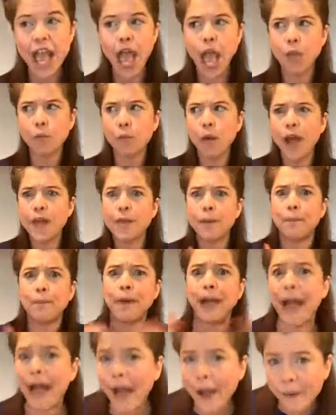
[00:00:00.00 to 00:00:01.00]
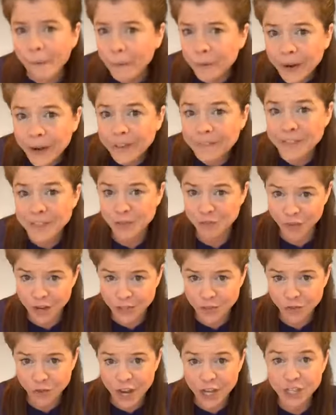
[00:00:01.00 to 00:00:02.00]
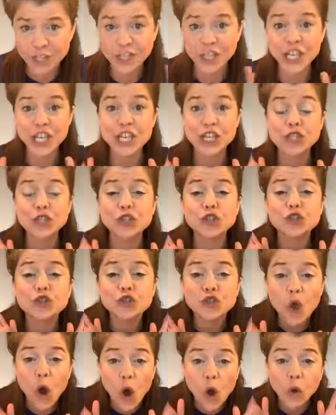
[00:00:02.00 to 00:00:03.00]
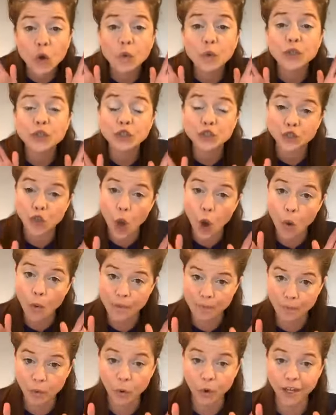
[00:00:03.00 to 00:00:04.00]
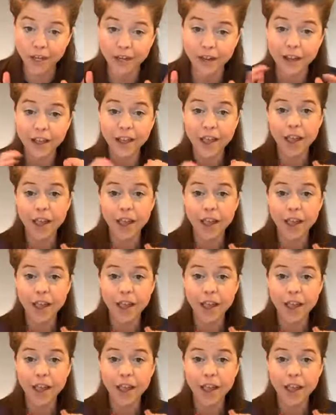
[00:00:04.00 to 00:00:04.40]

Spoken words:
and why the power of his resurrection is so, so important.